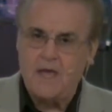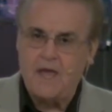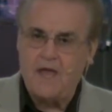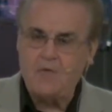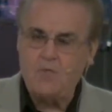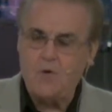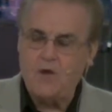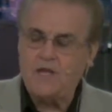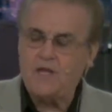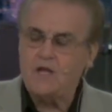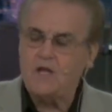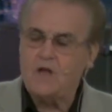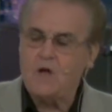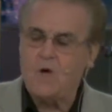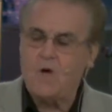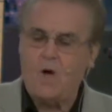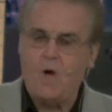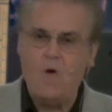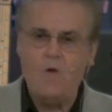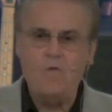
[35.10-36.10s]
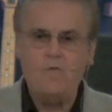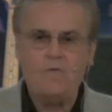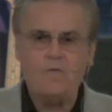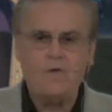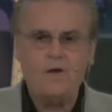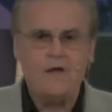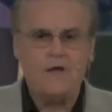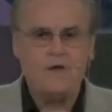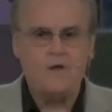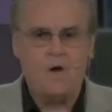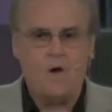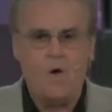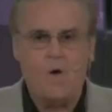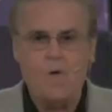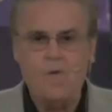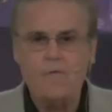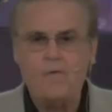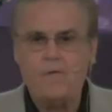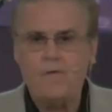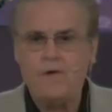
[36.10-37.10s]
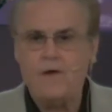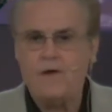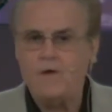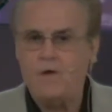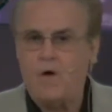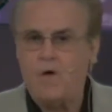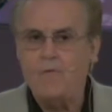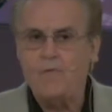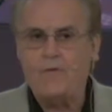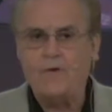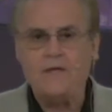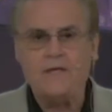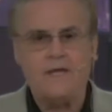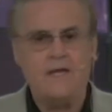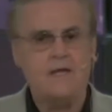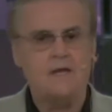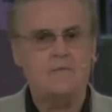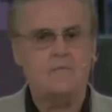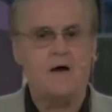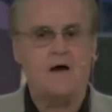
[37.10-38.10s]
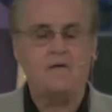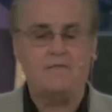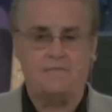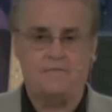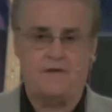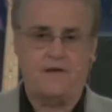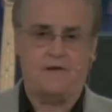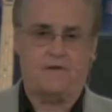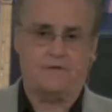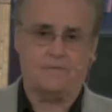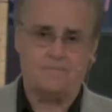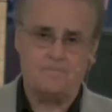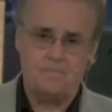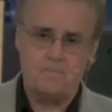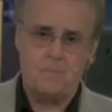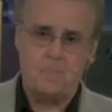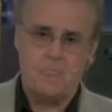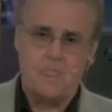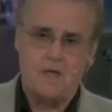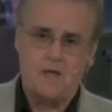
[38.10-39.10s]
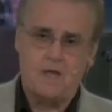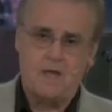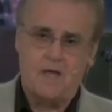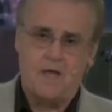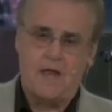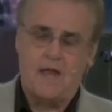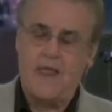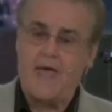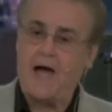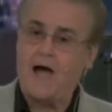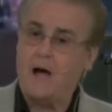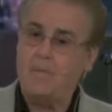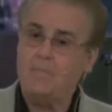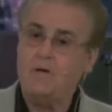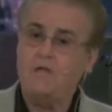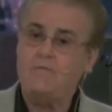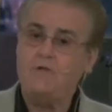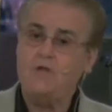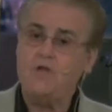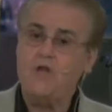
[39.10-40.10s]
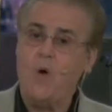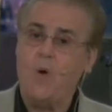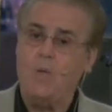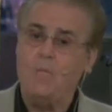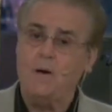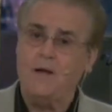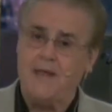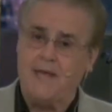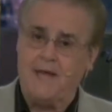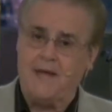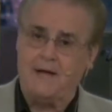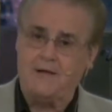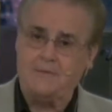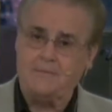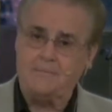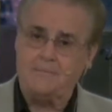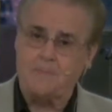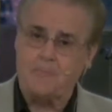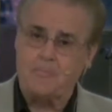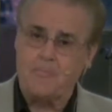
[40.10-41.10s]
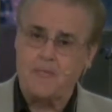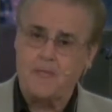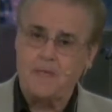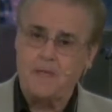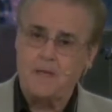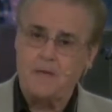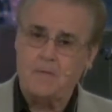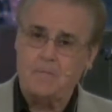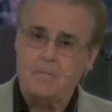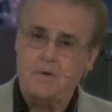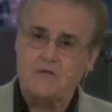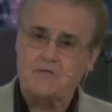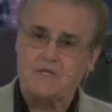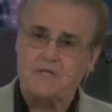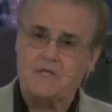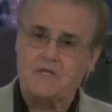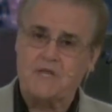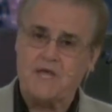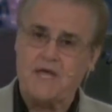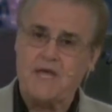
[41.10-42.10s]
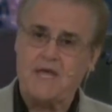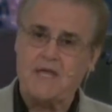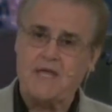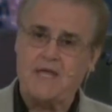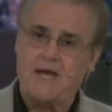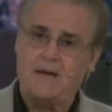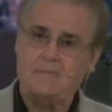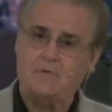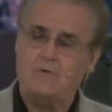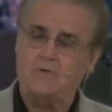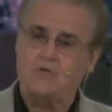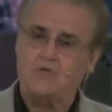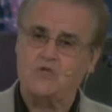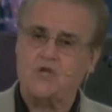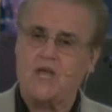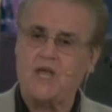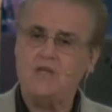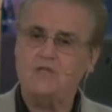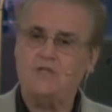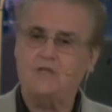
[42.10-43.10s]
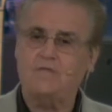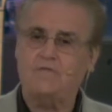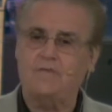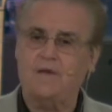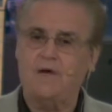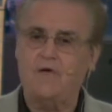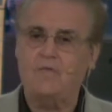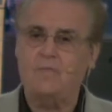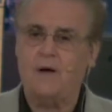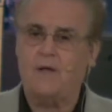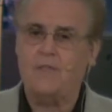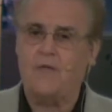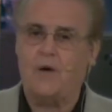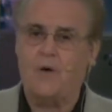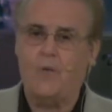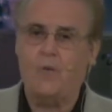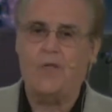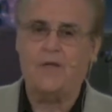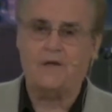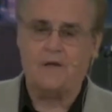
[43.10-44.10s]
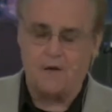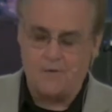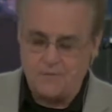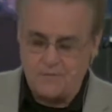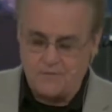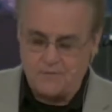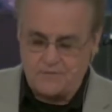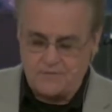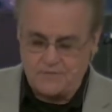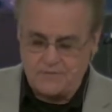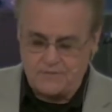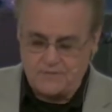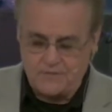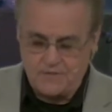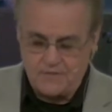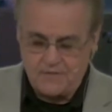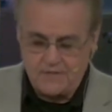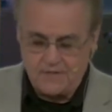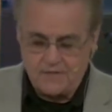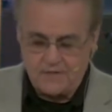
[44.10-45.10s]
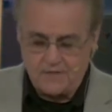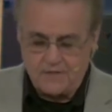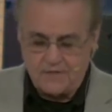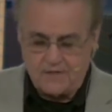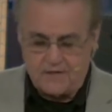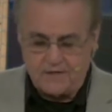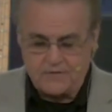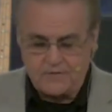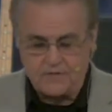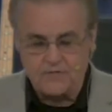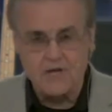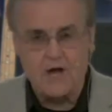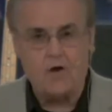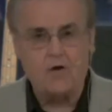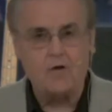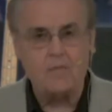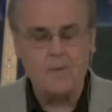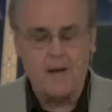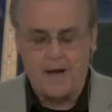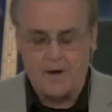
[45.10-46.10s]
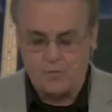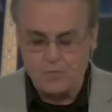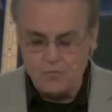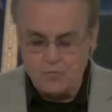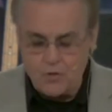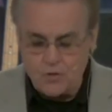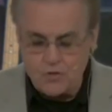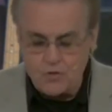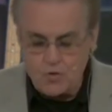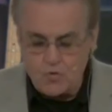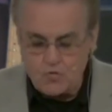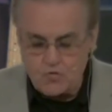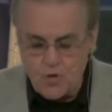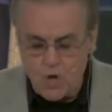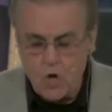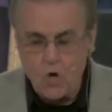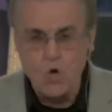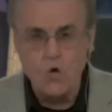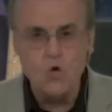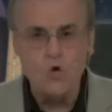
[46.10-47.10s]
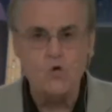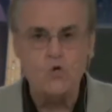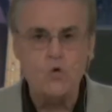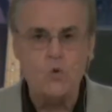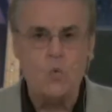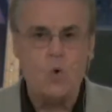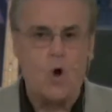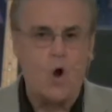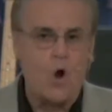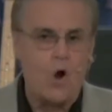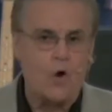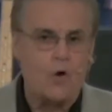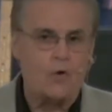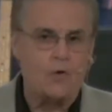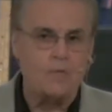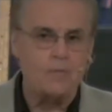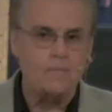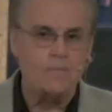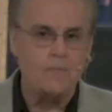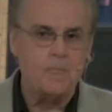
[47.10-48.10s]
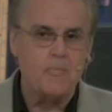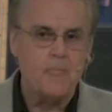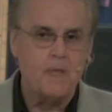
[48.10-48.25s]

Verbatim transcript: And we can go over and over and over again about fear. Now, I believe you know it by now. But today, I'm going to change the flow by the Holy Ghost is, and to talk about do you know who you are?